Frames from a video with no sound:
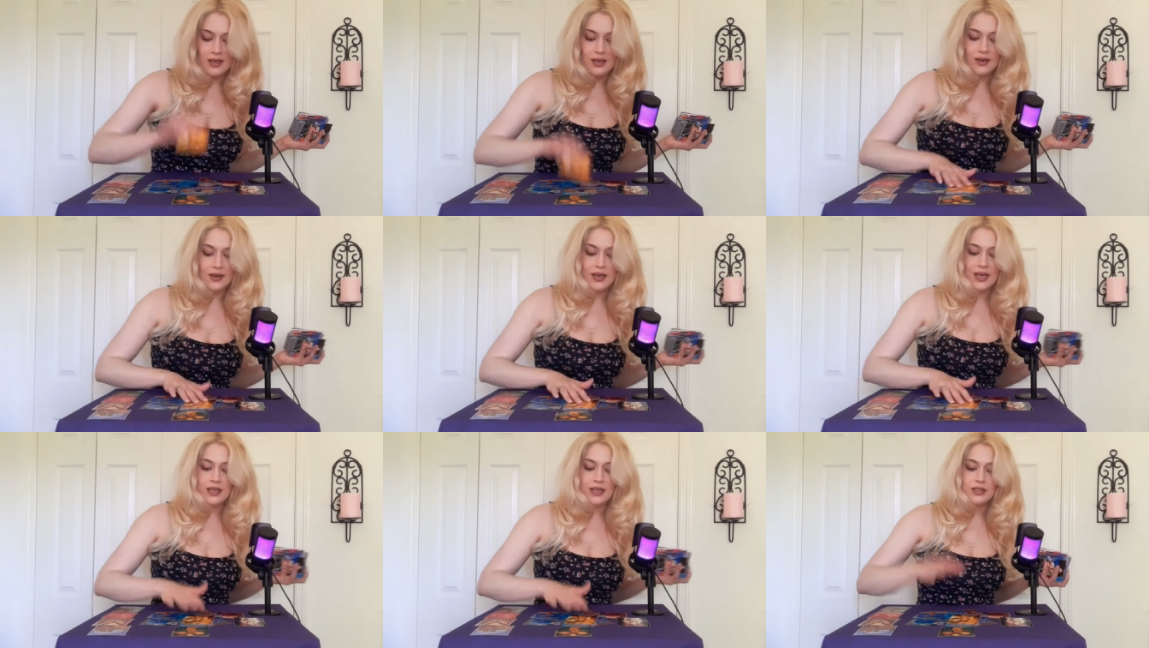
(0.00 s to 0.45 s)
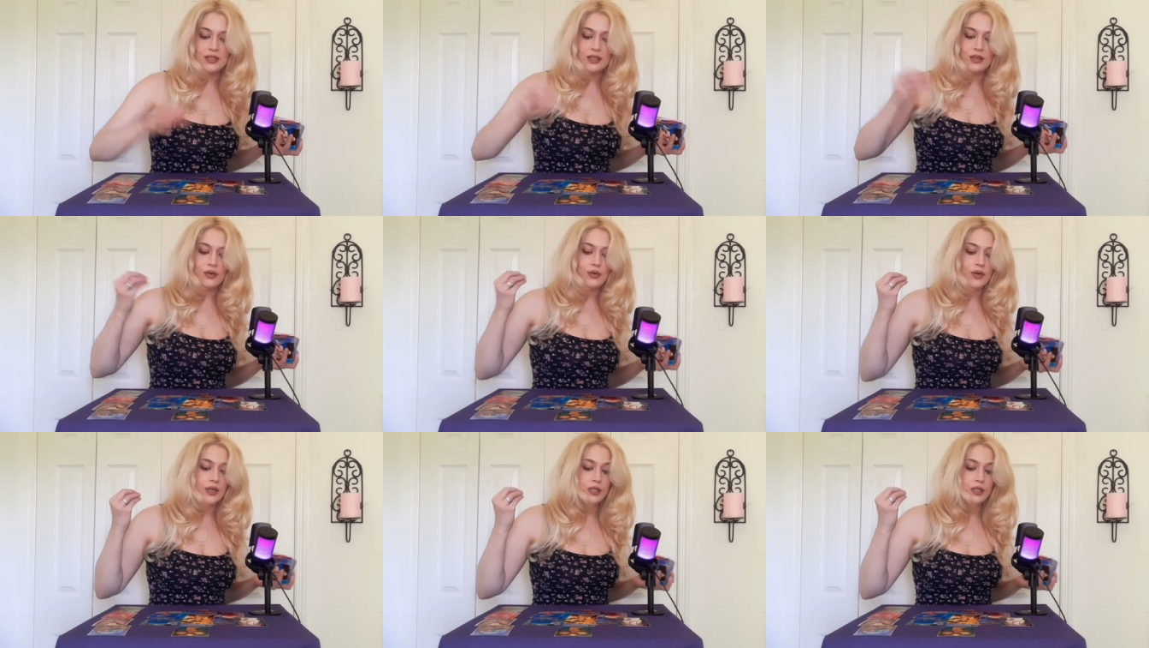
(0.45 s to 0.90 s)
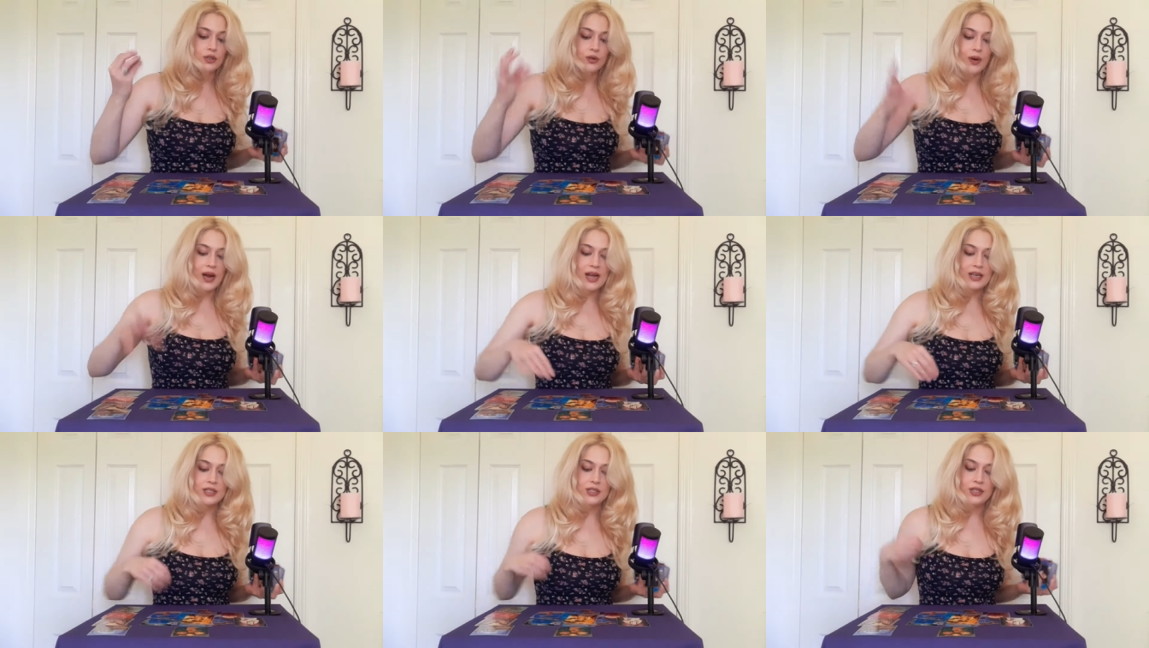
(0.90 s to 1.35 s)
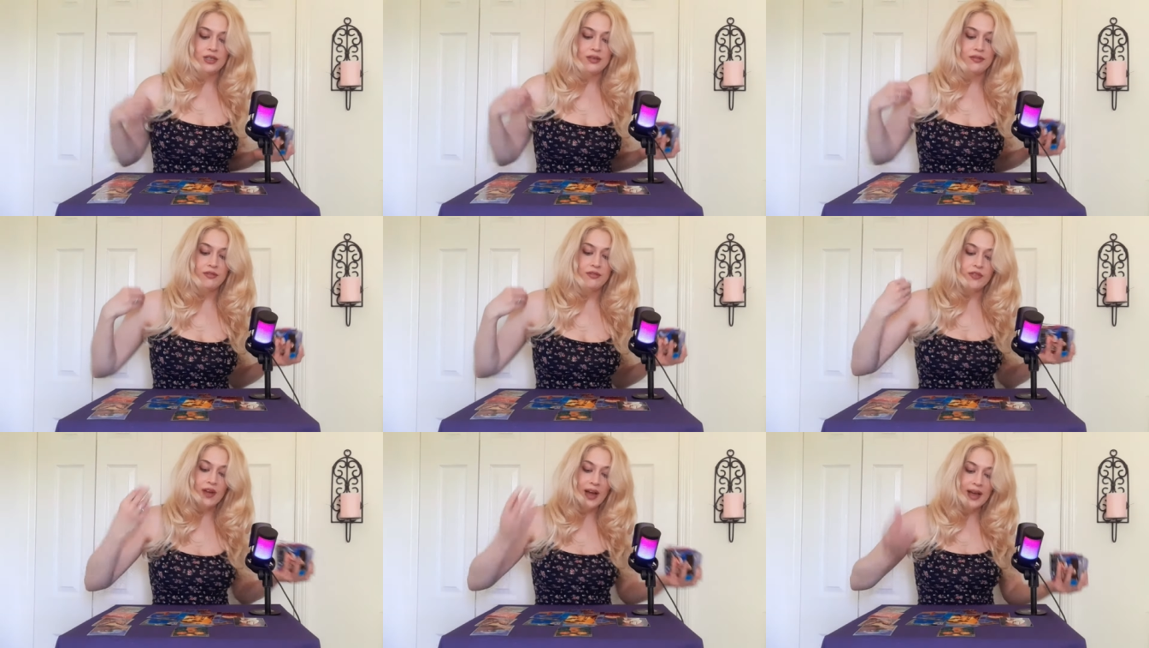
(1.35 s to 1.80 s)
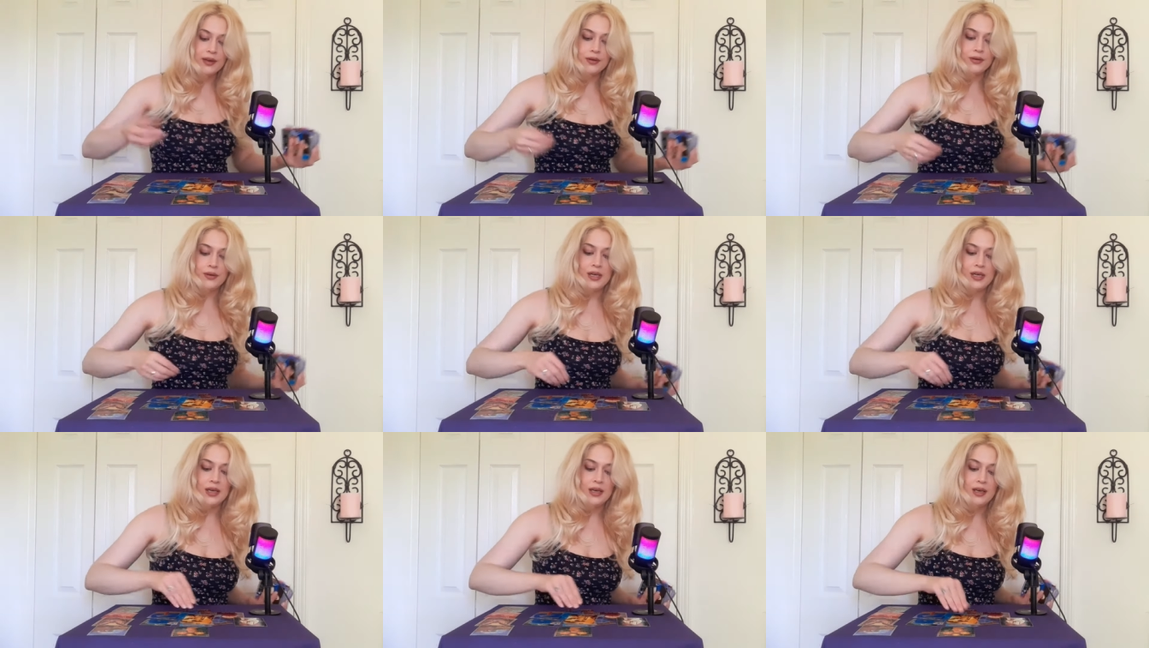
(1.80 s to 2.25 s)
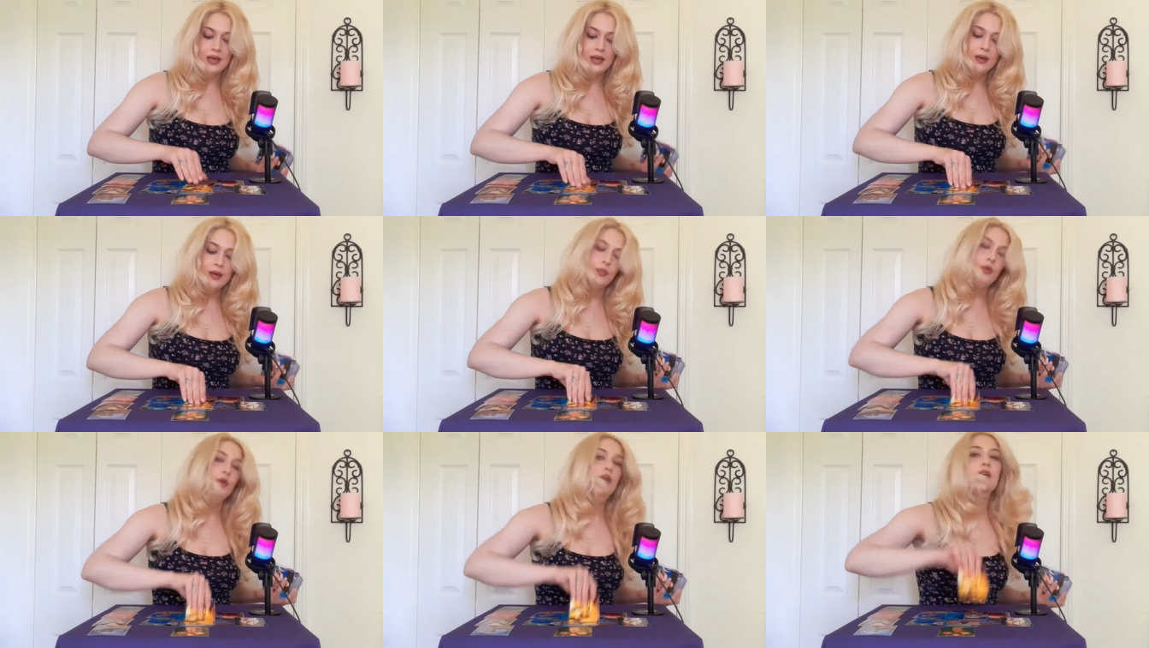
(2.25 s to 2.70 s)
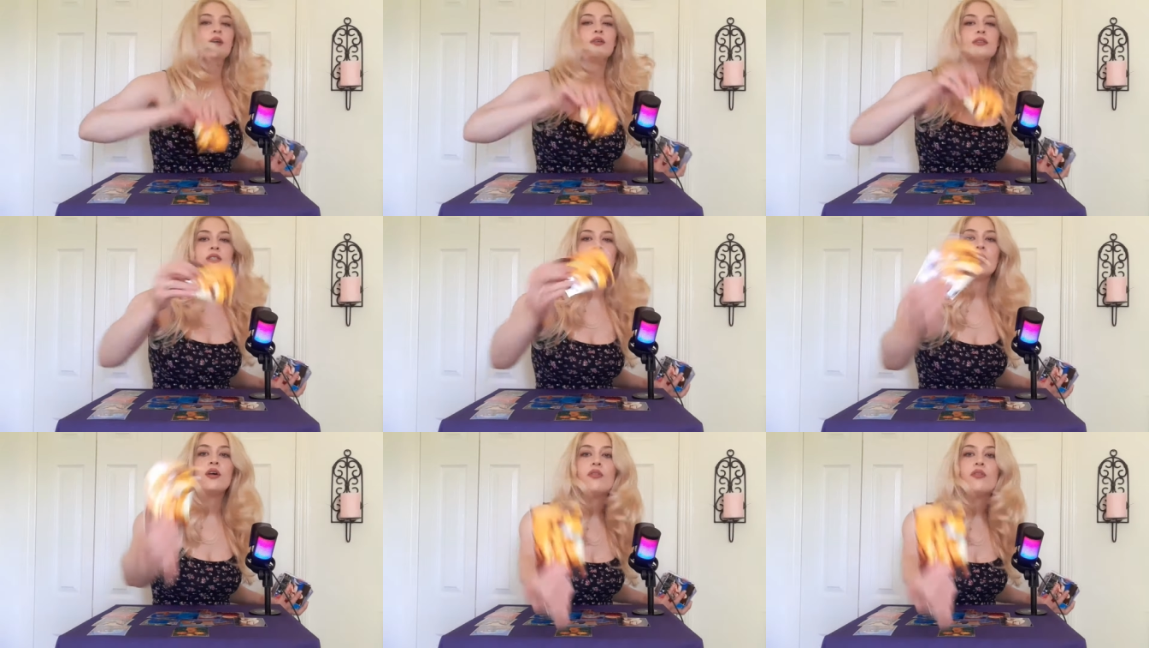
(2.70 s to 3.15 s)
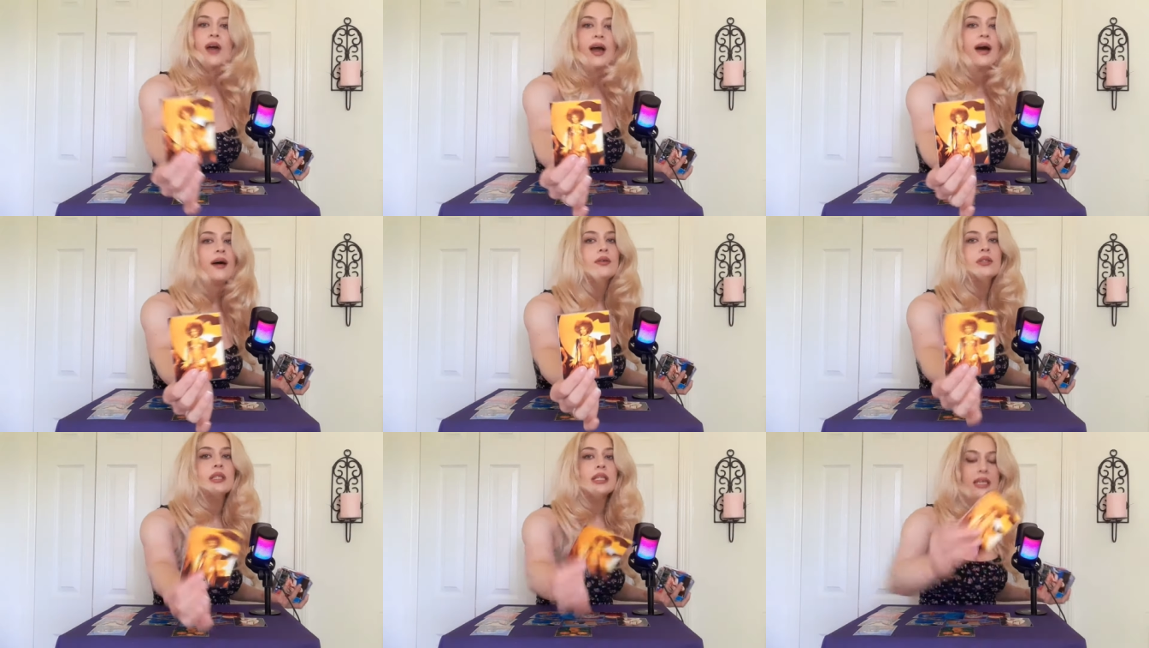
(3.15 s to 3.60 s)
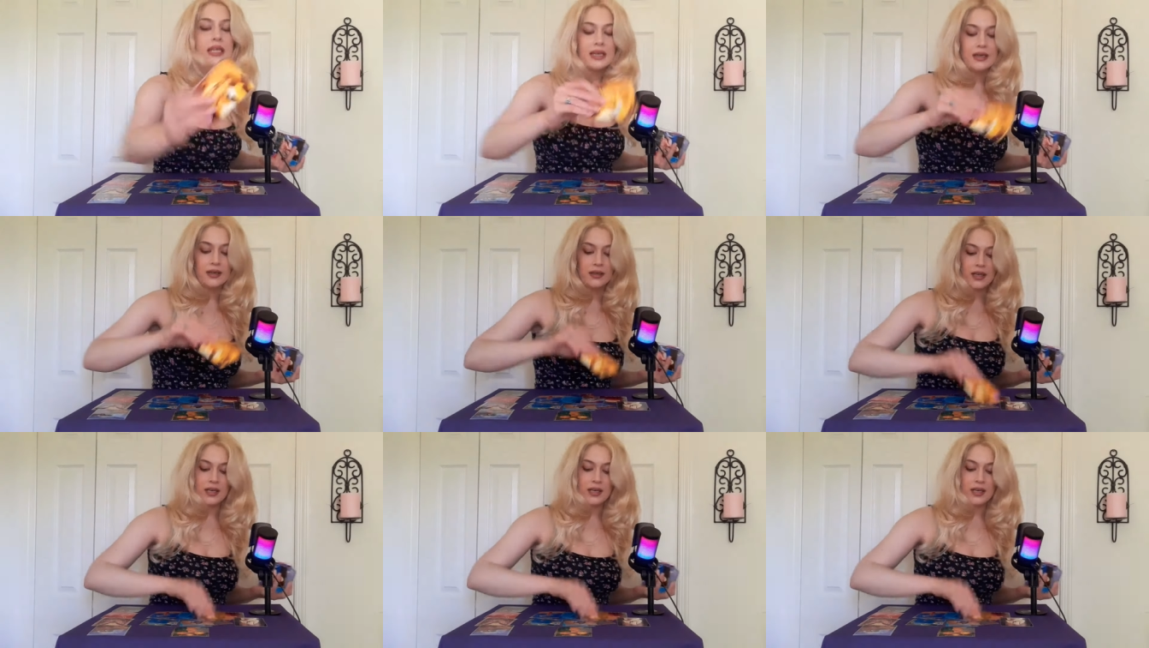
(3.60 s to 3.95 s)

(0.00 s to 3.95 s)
Okay, so attraction, fiery, putting yourself out there.